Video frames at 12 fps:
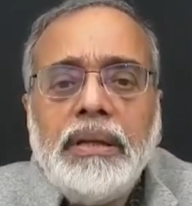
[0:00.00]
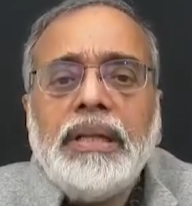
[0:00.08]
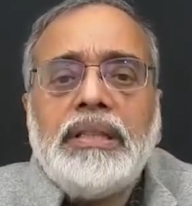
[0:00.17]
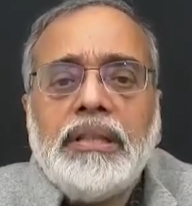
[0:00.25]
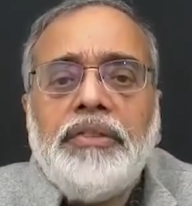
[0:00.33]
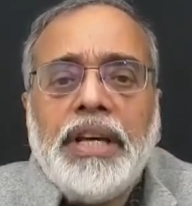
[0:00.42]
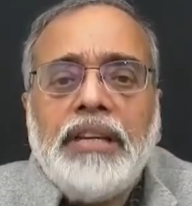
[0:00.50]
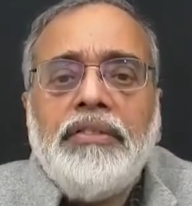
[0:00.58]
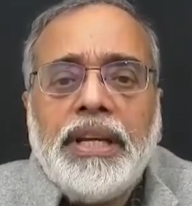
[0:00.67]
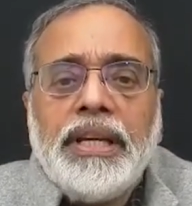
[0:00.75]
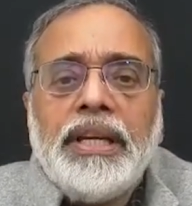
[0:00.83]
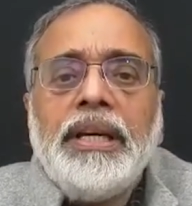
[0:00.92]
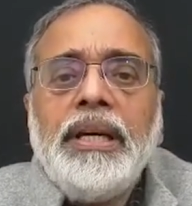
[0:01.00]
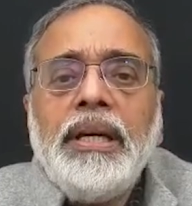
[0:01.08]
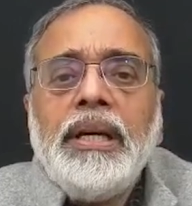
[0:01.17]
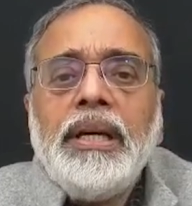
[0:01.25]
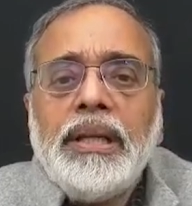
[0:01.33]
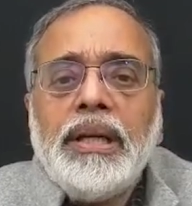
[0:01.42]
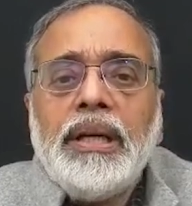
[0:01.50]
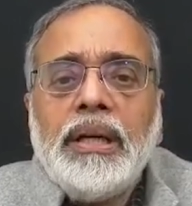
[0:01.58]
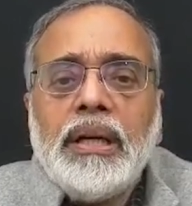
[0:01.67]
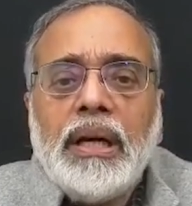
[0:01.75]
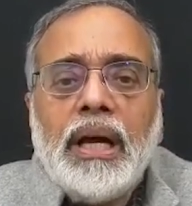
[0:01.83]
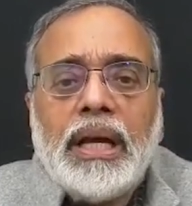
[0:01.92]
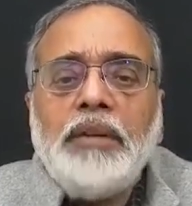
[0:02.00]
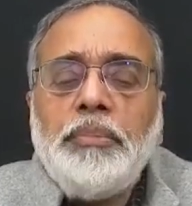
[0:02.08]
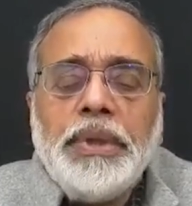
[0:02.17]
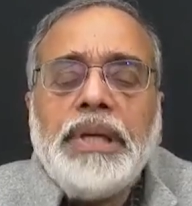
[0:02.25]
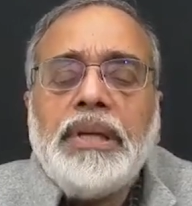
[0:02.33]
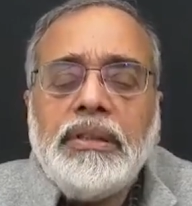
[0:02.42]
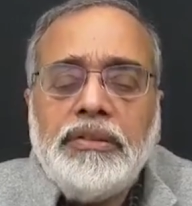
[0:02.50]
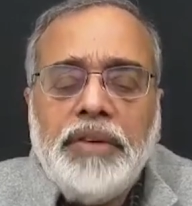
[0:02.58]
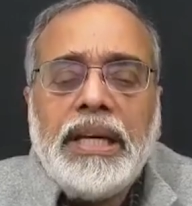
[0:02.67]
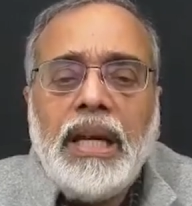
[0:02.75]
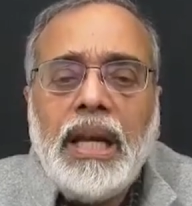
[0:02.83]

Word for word: It's a very, very uh, current peak is very